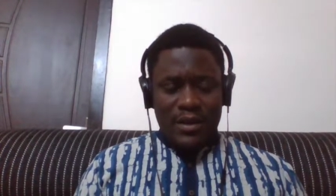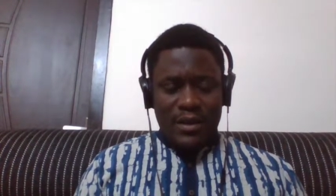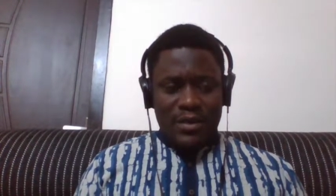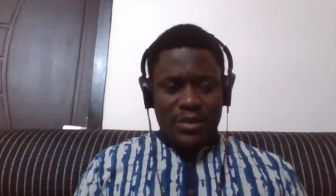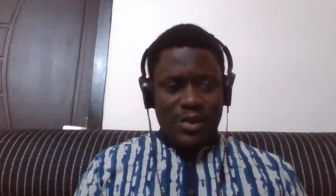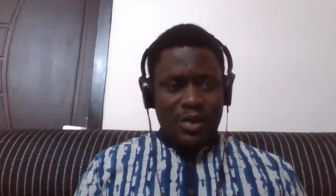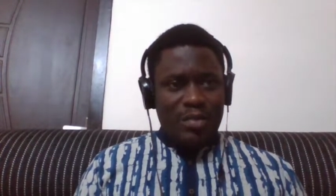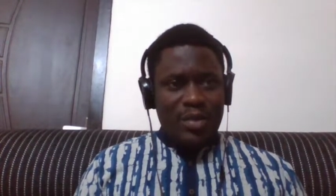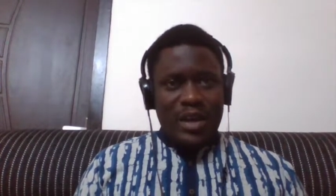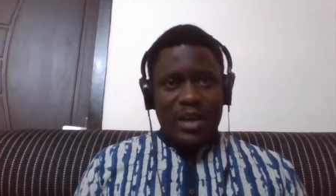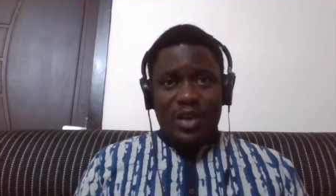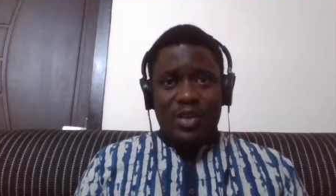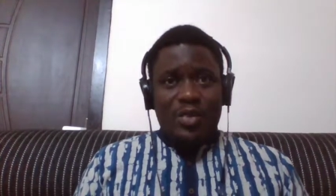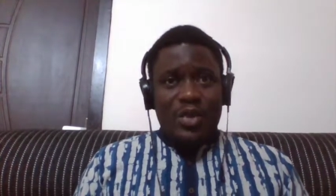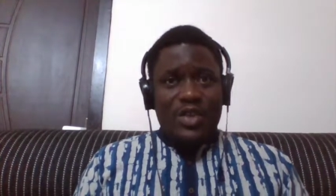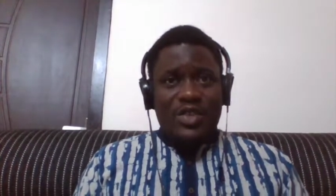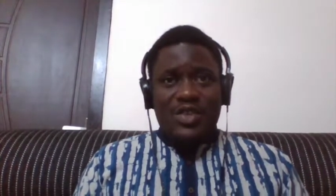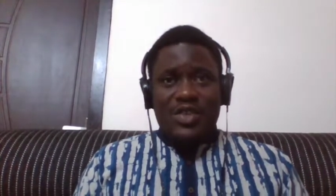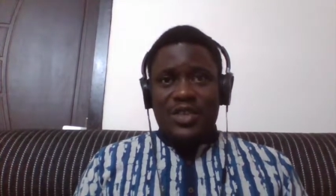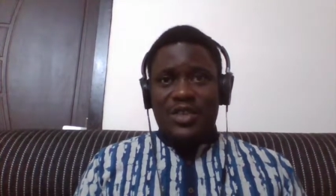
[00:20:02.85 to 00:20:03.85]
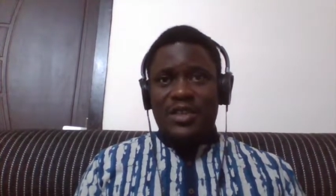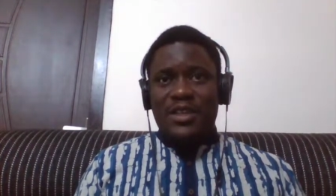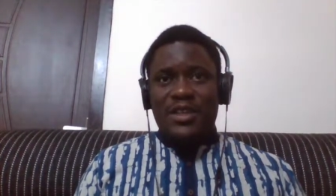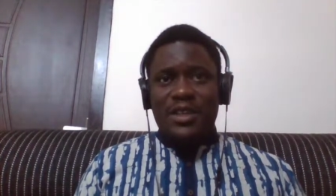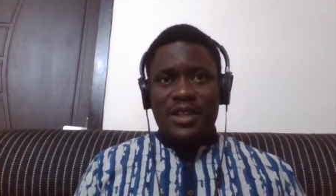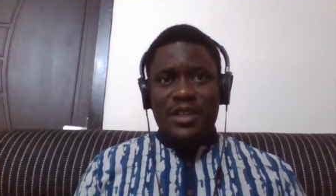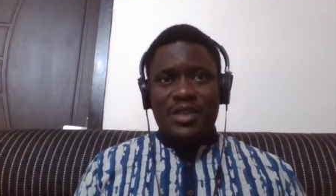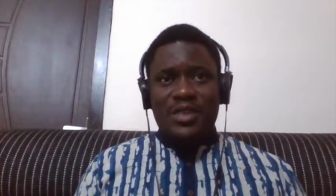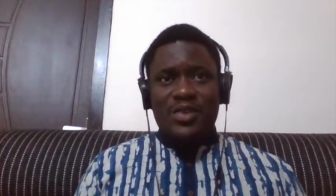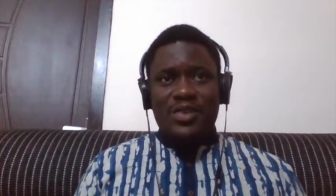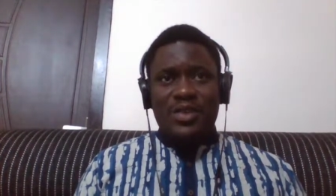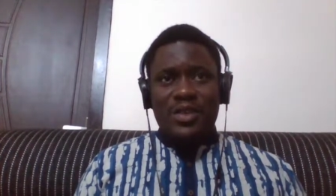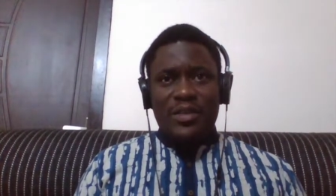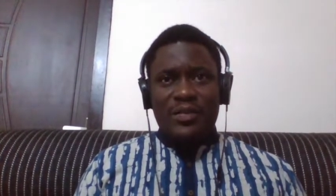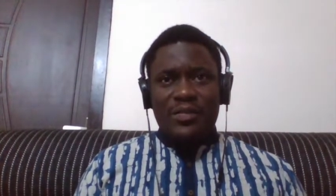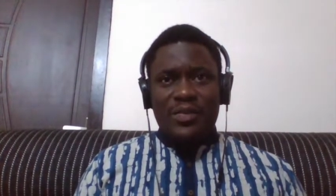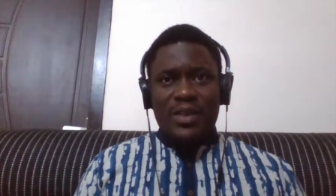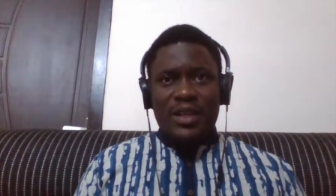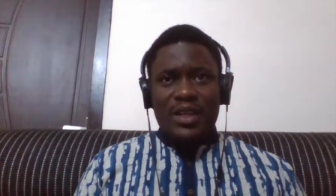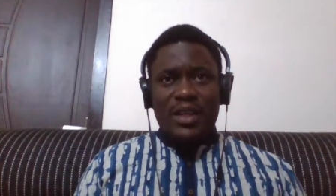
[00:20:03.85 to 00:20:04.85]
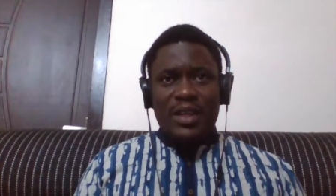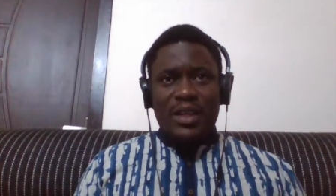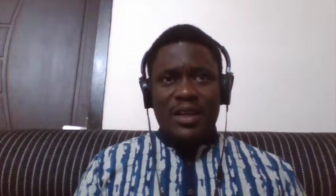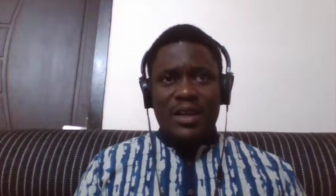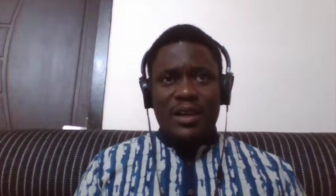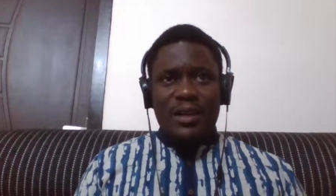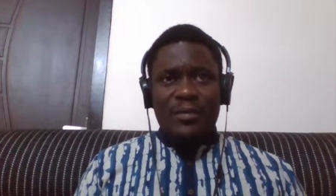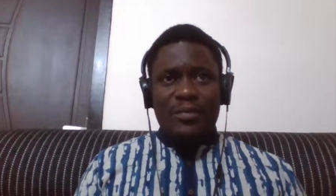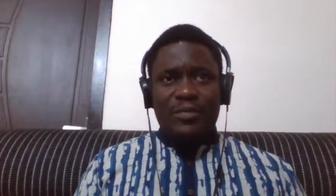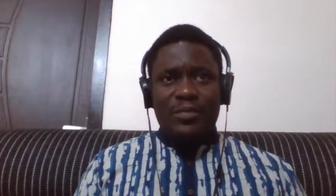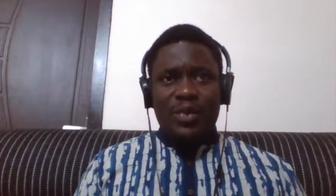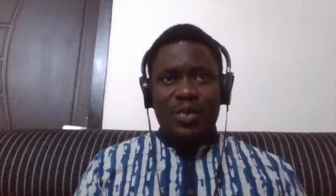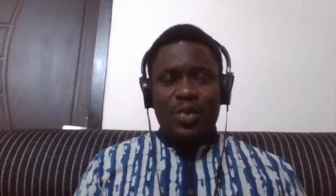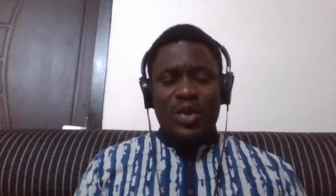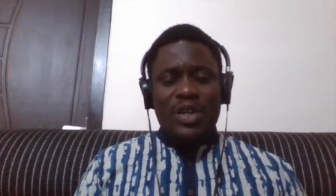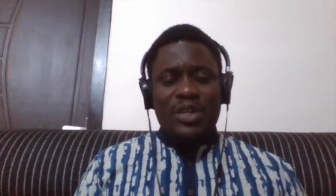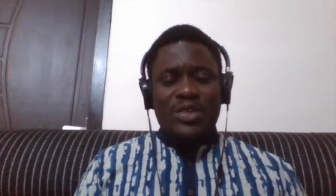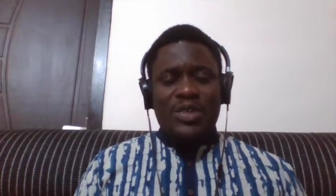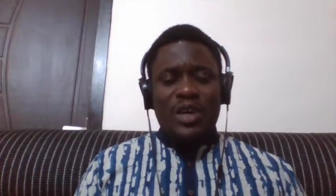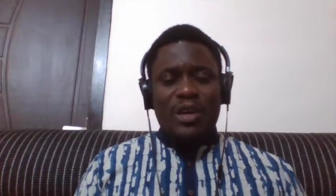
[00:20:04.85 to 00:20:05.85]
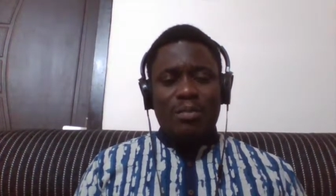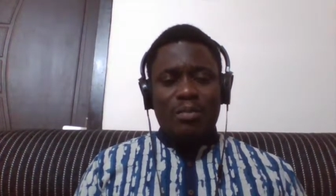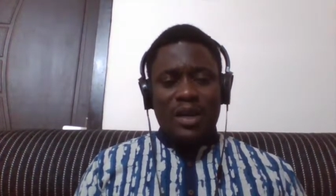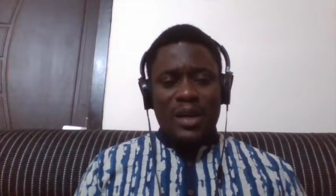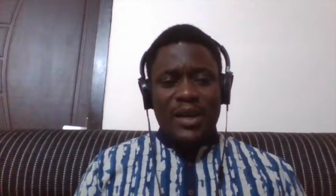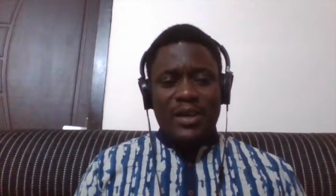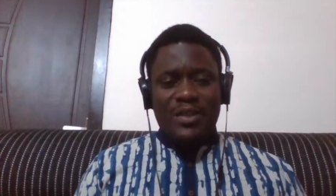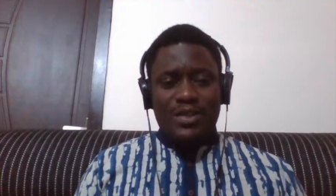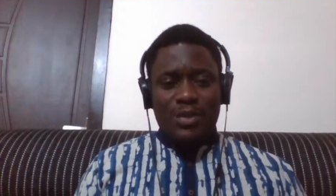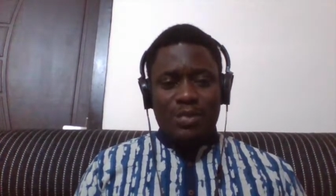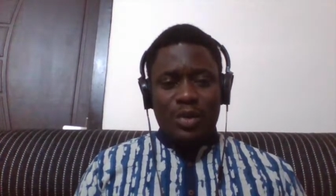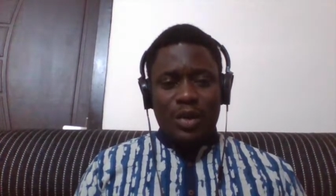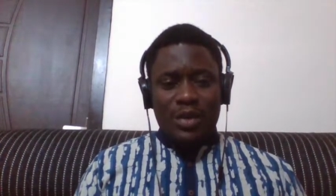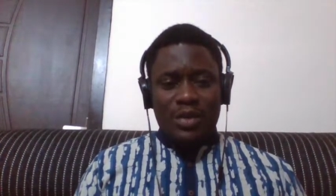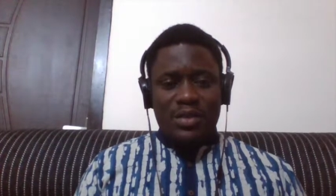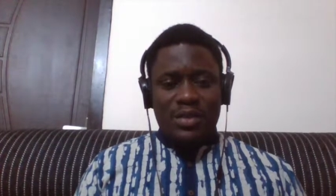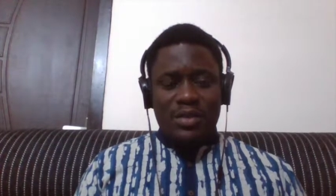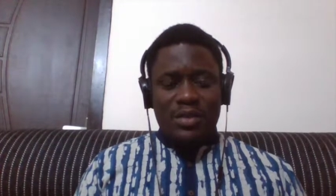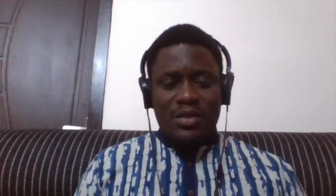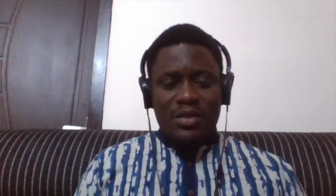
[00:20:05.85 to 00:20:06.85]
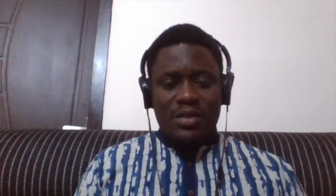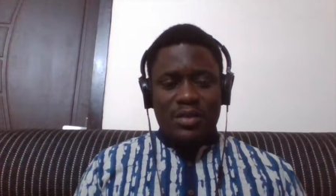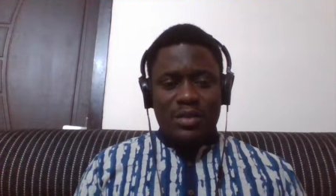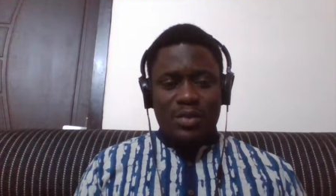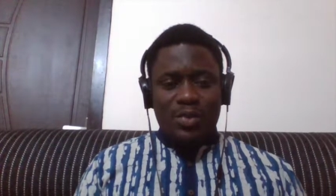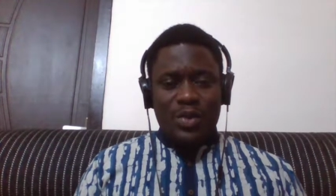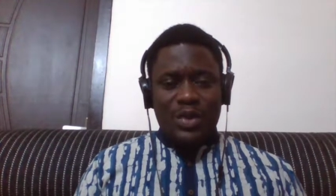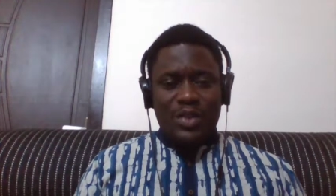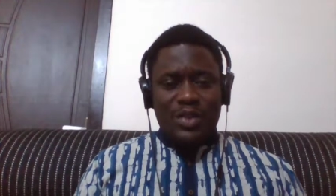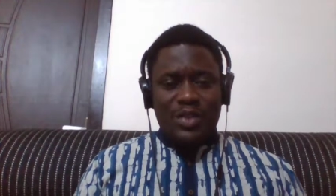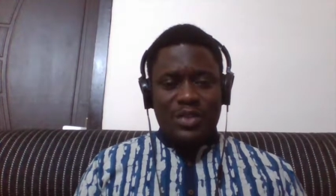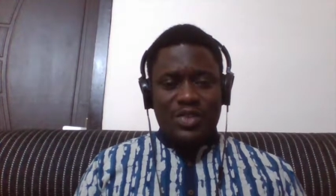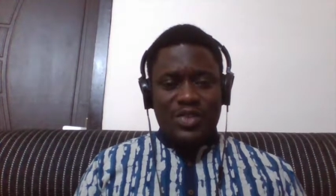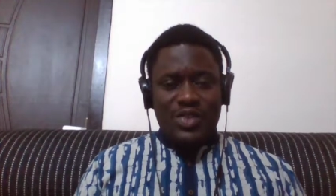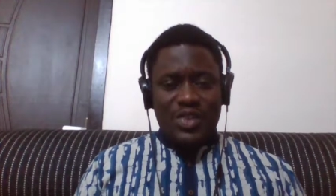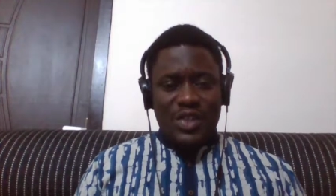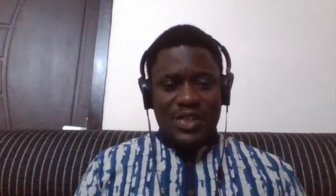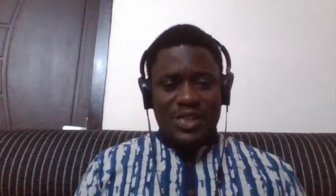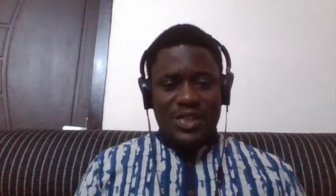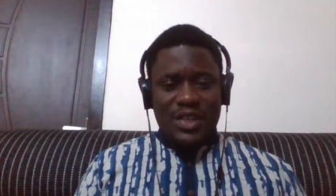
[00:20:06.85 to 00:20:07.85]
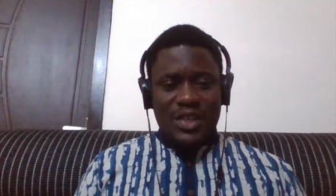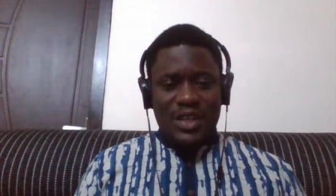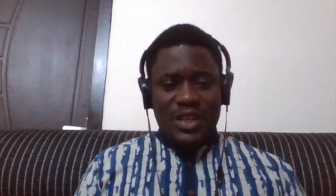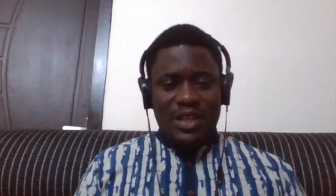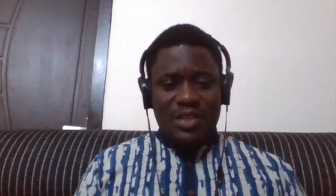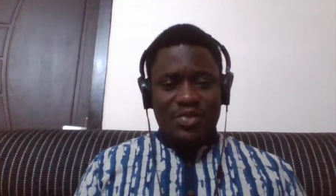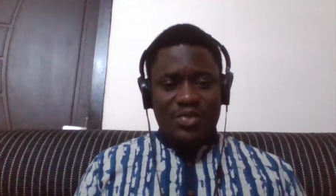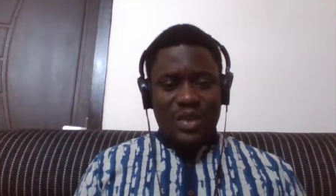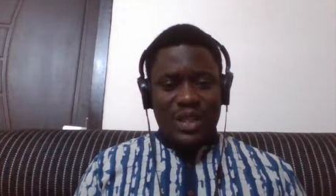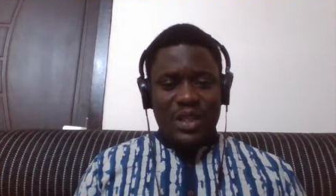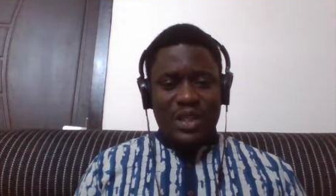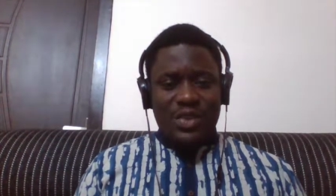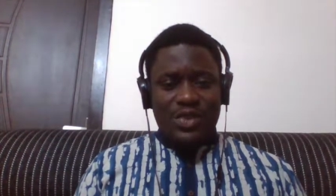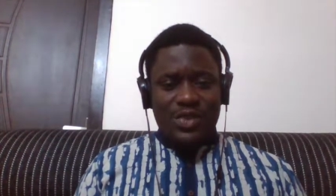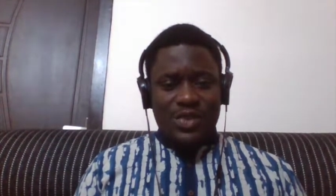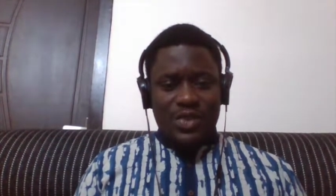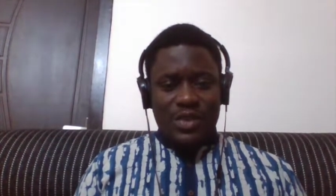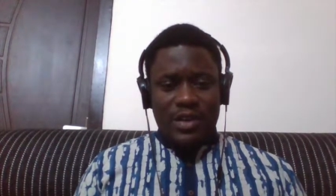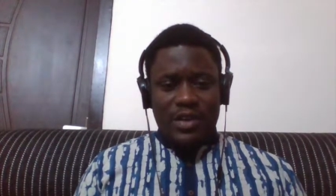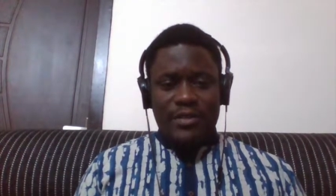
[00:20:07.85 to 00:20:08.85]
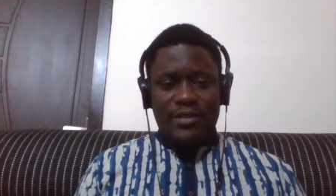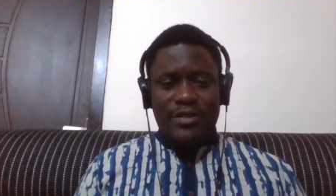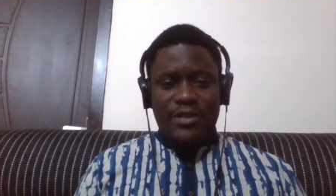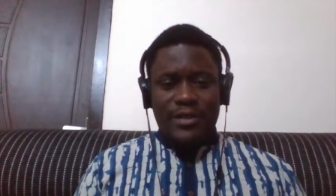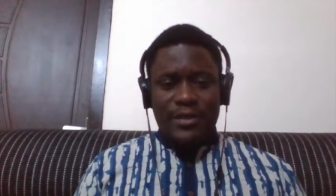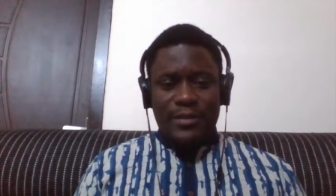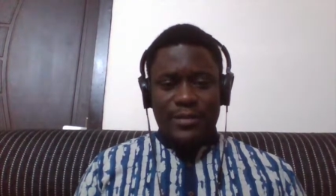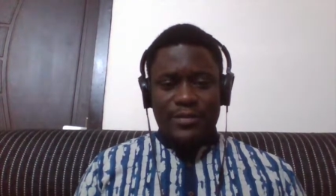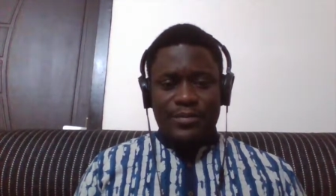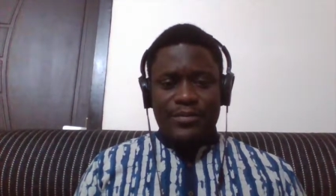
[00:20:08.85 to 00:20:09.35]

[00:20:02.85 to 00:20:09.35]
So, my question is um, what is our blind spot? What does GCE really serve?